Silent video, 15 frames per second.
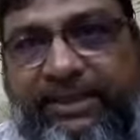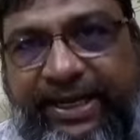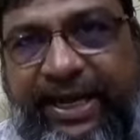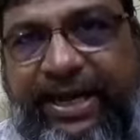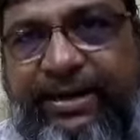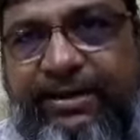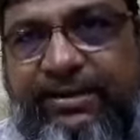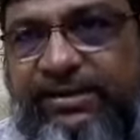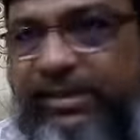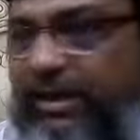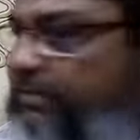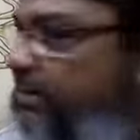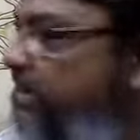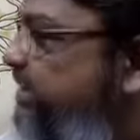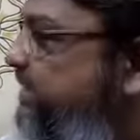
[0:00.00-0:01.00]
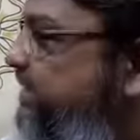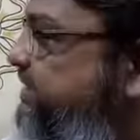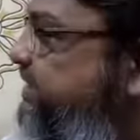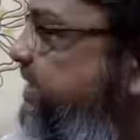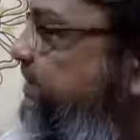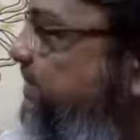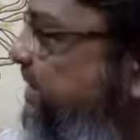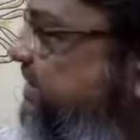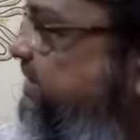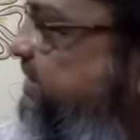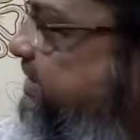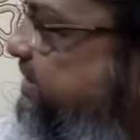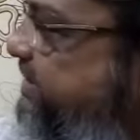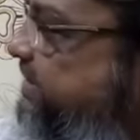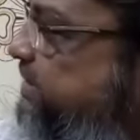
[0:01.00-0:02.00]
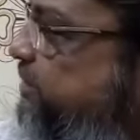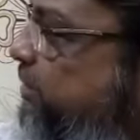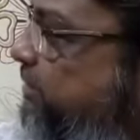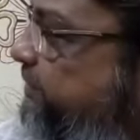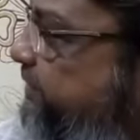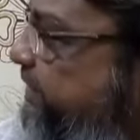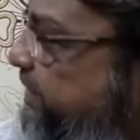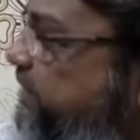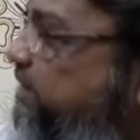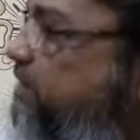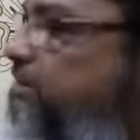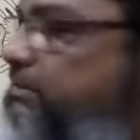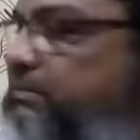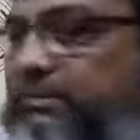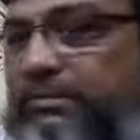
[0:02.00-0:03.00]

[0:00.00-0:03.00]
Okay? Summer is the best season of the year.